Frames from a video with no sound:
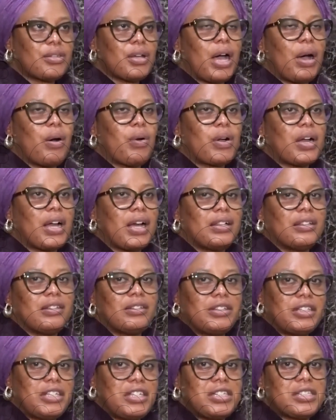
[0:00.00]
How can
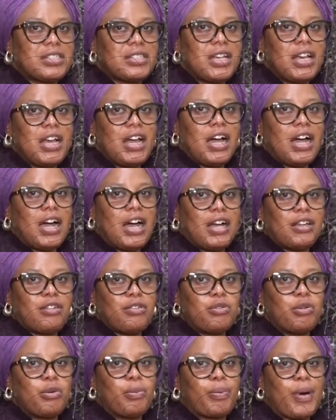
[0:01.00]
these
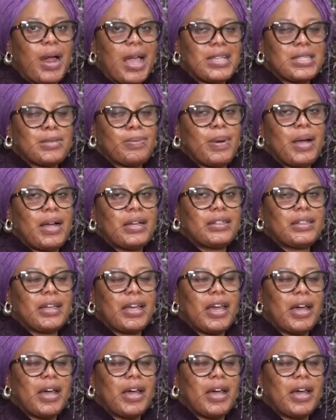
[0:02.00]
price band